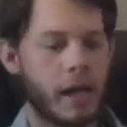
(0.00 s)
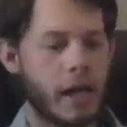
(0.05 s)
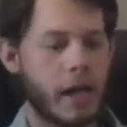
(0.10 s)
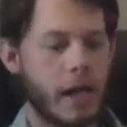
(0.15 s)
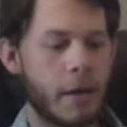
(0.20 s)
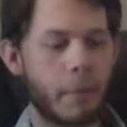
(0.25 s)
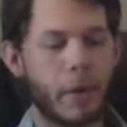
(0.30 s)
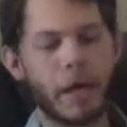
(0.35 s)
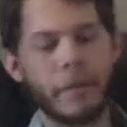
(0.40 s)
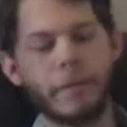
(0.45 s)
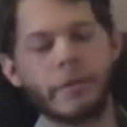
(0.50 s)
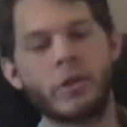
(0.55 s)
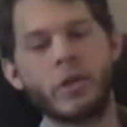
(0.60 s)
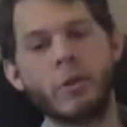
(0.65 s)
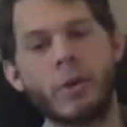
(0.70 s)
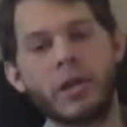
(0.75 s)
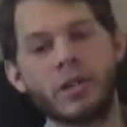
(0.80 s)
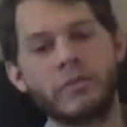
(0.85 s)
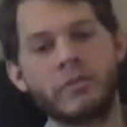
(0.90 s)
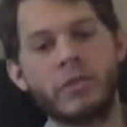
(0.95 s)
It might be
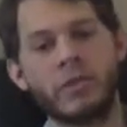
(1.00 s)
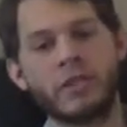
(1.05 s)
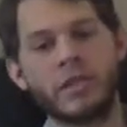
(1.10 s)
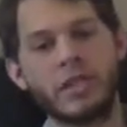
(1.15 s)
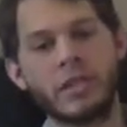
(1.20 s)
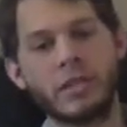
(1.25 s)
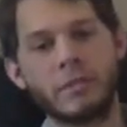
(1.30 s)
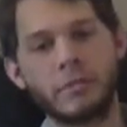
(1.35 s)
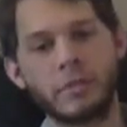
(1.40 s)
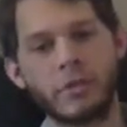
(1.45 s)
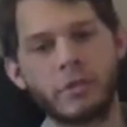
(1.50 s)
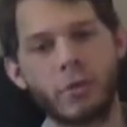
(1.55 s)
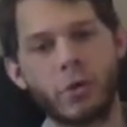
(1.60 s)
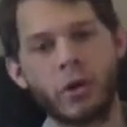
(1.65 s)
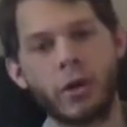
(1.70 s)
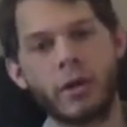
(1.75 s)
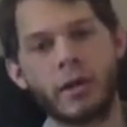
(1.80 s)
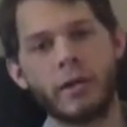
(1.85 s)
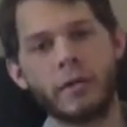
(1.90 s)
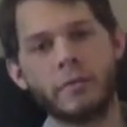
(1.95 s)
too much for the systems to
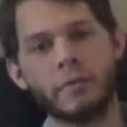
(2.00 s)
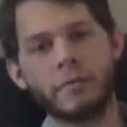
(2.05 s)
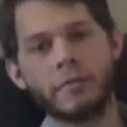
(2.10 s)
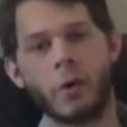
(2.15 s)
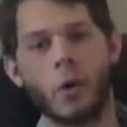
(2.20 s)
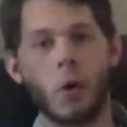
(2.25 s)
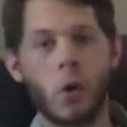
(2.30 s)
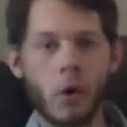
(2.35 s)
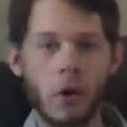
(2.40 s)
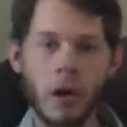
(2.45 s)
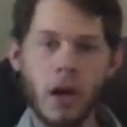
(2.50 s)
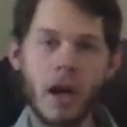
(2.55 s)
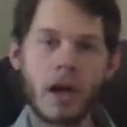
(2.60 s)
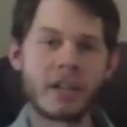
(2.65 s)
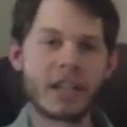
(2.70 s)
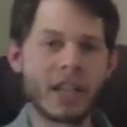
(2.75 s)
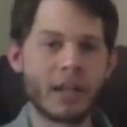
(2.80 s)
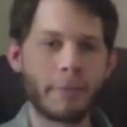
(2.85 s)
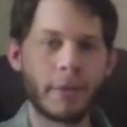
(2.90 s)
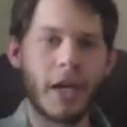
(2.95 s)
run, or
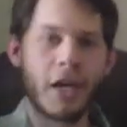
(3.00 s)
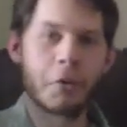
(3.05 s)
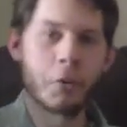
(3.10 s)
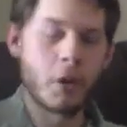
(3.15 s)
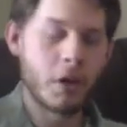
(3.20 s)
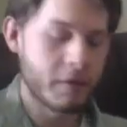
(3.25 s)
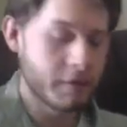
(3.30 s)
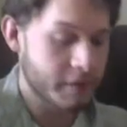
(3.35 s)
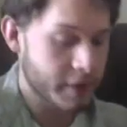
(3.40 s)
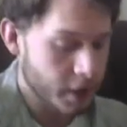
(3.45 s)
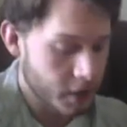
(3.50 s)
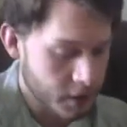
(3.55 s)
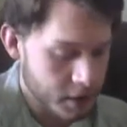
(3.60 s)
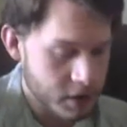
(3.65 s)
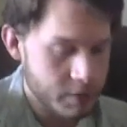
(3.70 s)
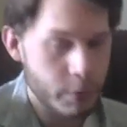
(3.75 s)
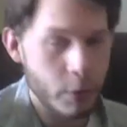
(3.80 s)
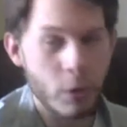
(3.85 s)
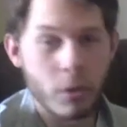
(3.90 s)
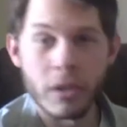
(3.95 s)
not. It may run very
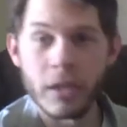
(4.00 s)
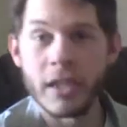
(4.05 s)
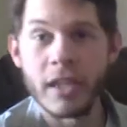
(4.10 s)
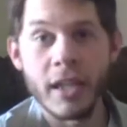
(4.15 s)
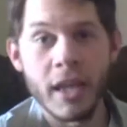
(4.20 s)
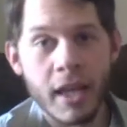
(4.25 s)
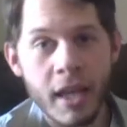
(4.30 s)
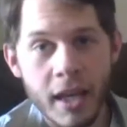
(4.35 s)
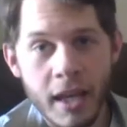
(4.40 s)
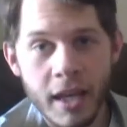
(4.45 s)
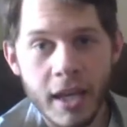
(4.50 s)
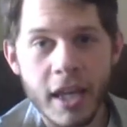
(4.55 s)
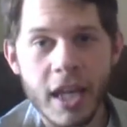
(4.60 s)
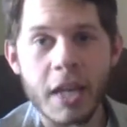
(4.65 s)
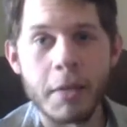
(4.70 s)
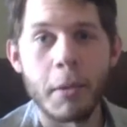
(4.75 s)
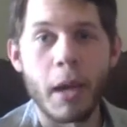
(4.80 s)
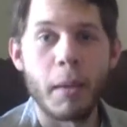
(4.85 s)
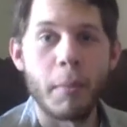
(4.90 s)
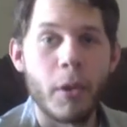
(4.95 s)
smoothly, and
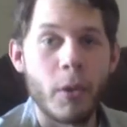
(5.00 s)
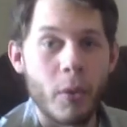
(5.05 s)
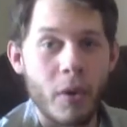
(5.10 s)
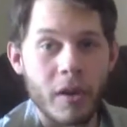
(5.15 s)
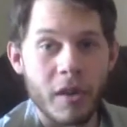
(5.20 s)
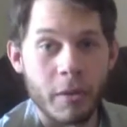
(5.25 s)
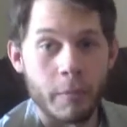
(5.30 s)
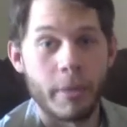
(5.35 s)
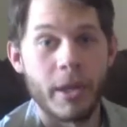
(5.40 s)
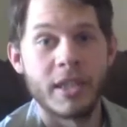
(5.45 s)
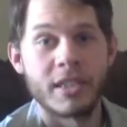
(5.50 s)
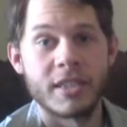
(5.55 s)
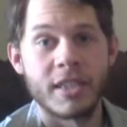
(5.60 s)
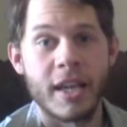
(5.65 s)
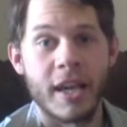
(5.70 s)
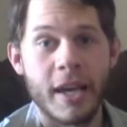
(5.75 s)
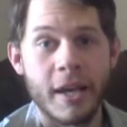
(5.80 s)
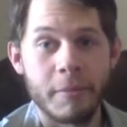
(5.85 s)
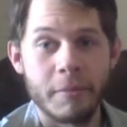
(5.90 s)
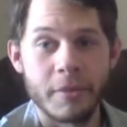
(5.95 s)
it may be one of the best
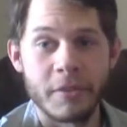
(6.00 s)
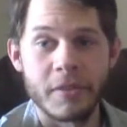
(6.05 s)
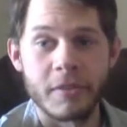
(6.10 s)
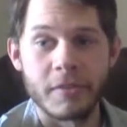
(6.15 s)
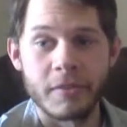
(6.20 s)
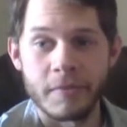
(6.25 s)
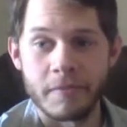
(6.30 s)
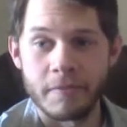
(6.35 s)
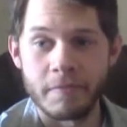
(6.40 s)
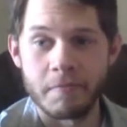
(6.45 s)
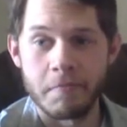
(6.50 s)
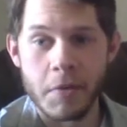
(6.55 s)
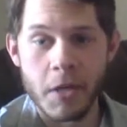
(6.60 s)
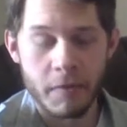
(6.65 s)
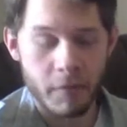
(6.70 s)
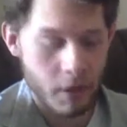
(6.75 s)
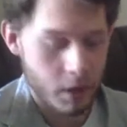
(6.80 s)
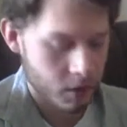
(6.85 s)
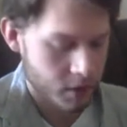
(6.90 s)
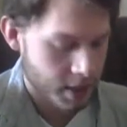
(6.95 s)
games
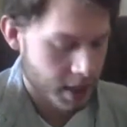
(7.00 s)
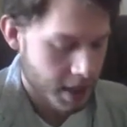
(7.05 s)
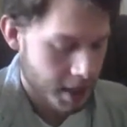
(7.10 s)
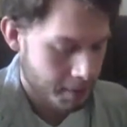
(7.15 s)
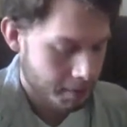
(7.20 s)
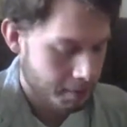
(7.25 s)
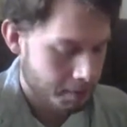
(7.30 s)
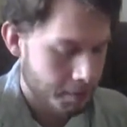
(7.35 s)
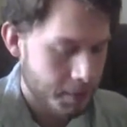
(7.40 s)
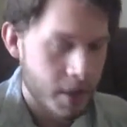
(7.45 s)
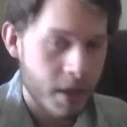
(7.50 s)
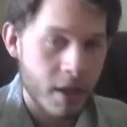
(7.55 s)
of all time.